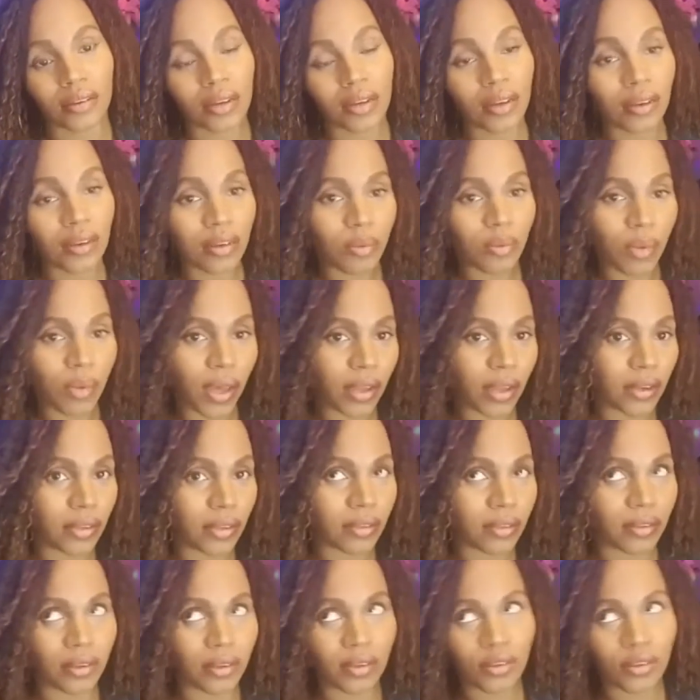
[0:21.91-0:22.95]
independence
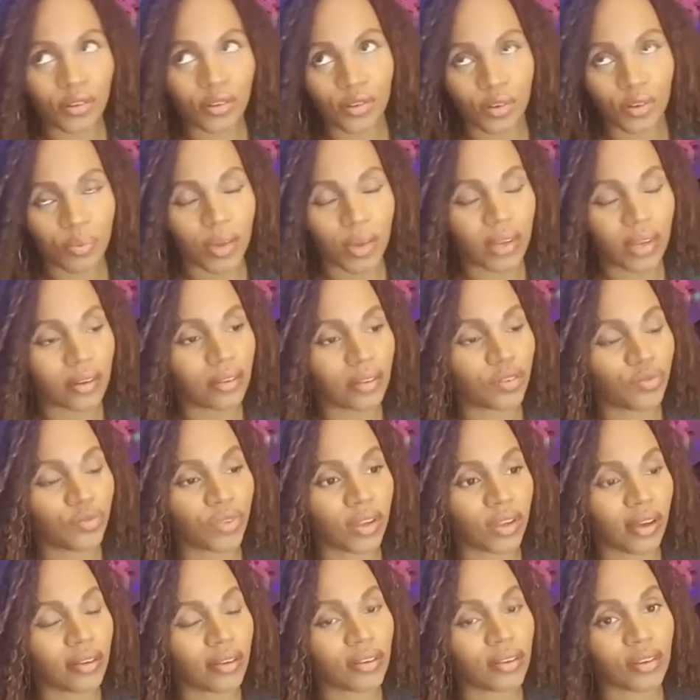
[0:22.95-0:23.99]
and interdependence in
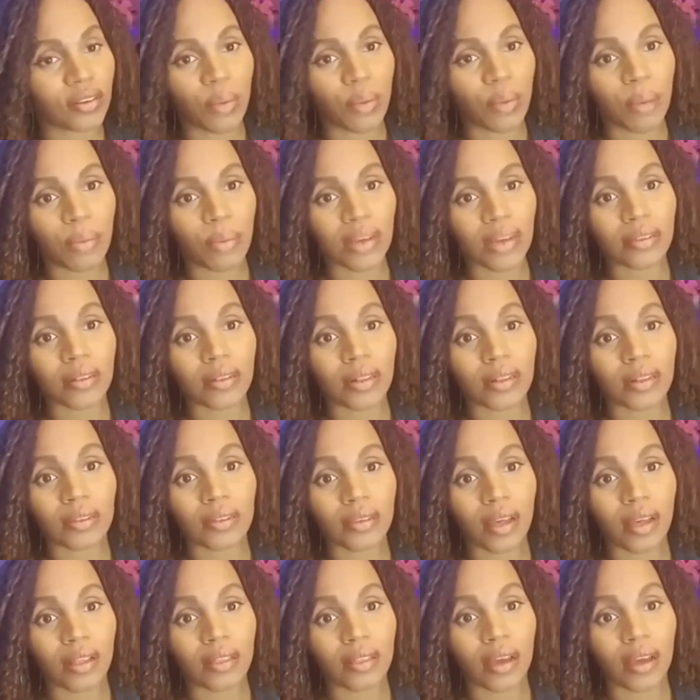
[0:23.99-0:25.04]
relationship, I basically
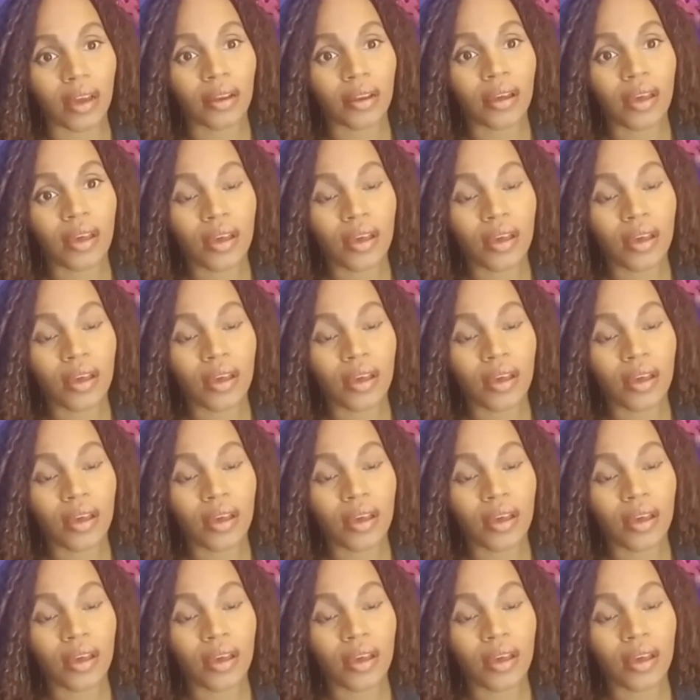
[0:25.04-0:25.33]
said that